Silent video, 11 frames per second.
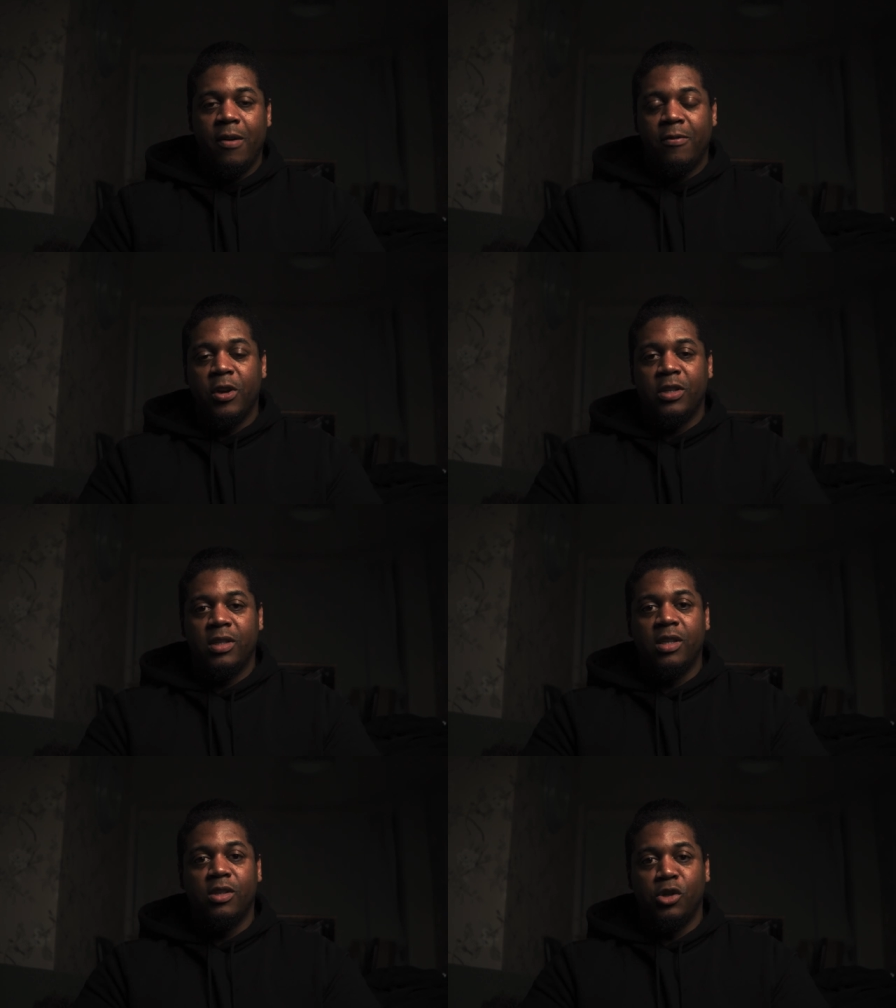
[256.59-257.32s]

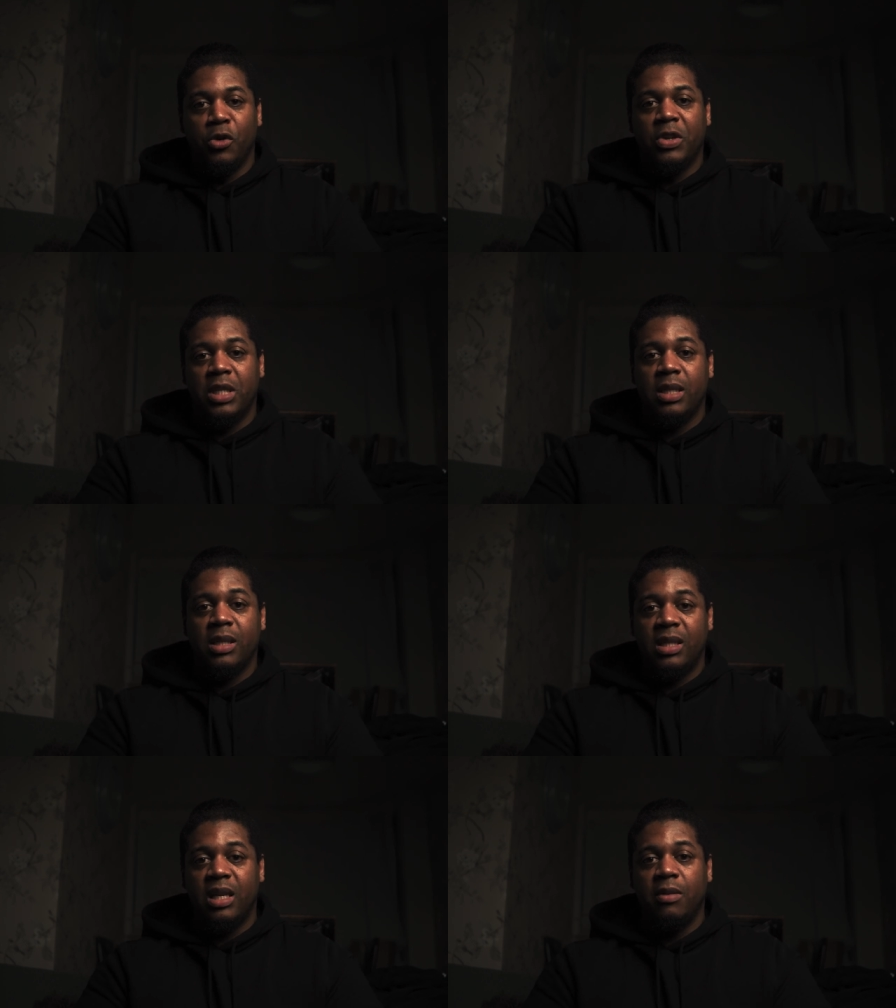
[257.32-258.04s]
versus your
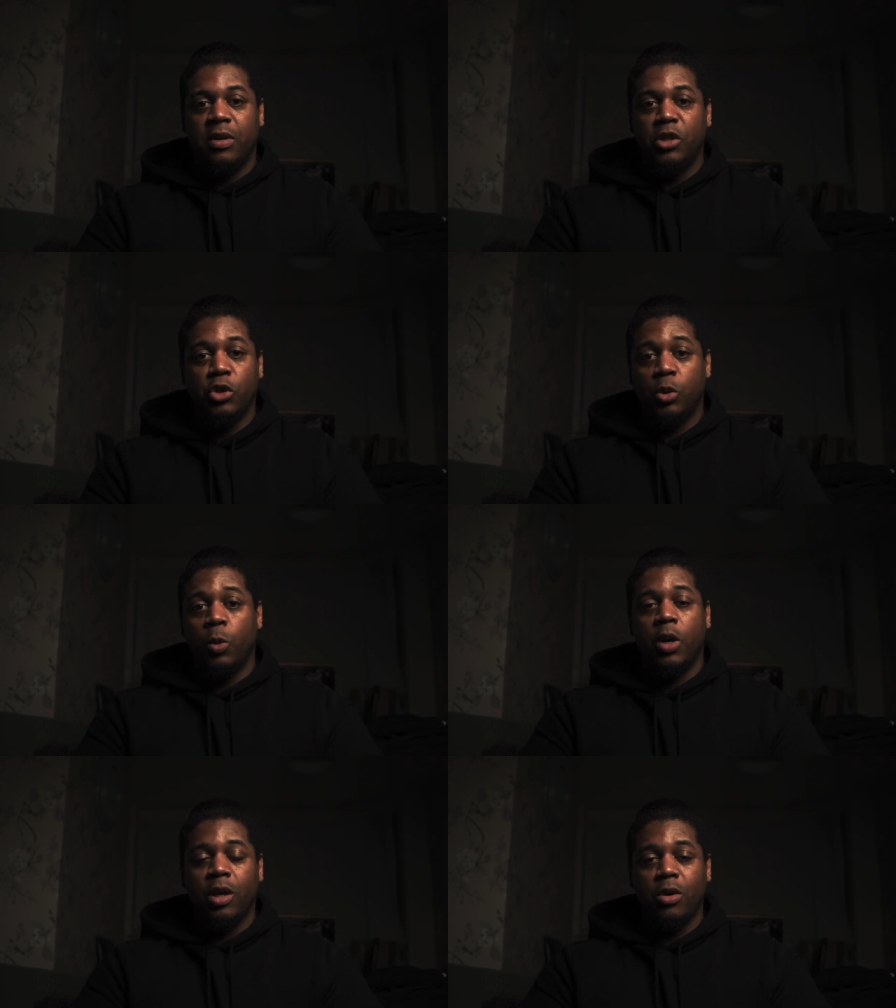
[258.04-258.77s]
existing T V just
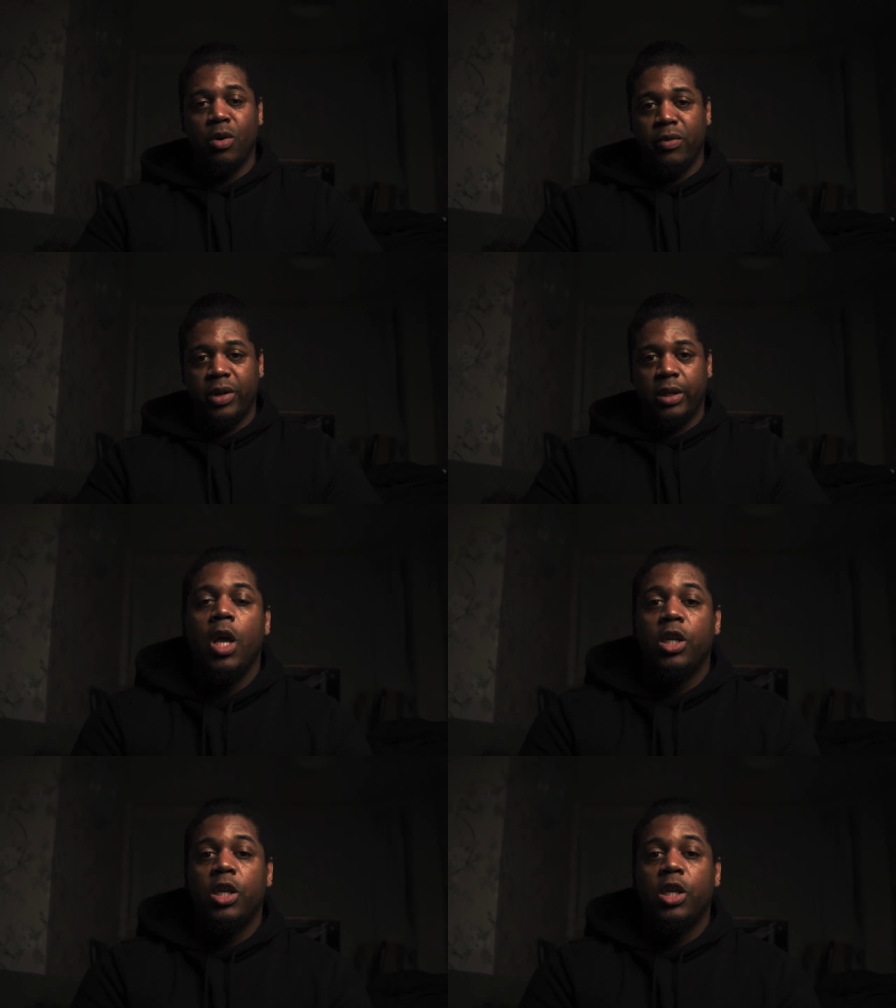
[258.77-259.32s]
working already.